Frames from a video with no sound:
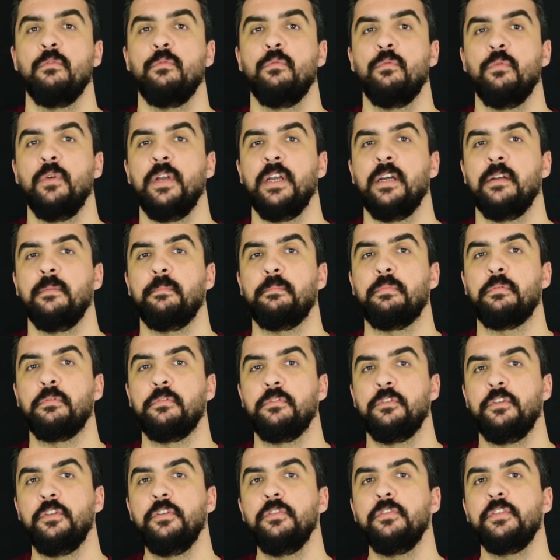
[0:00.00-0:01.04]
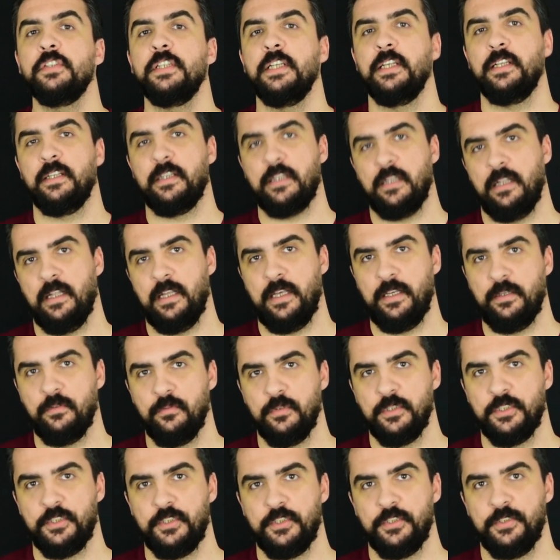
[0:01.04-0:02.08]
we are producing the
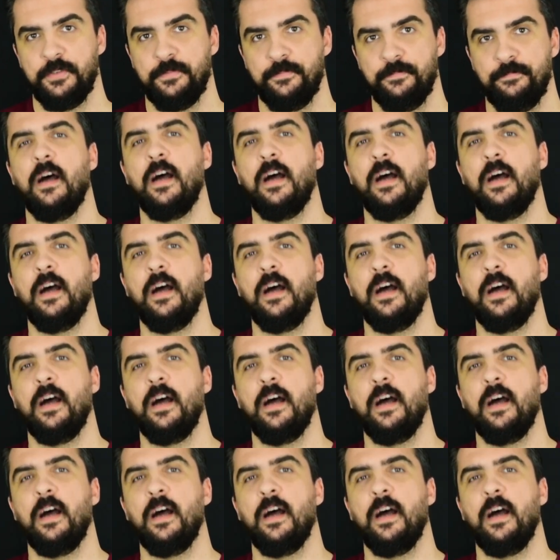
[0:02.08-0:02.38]
language.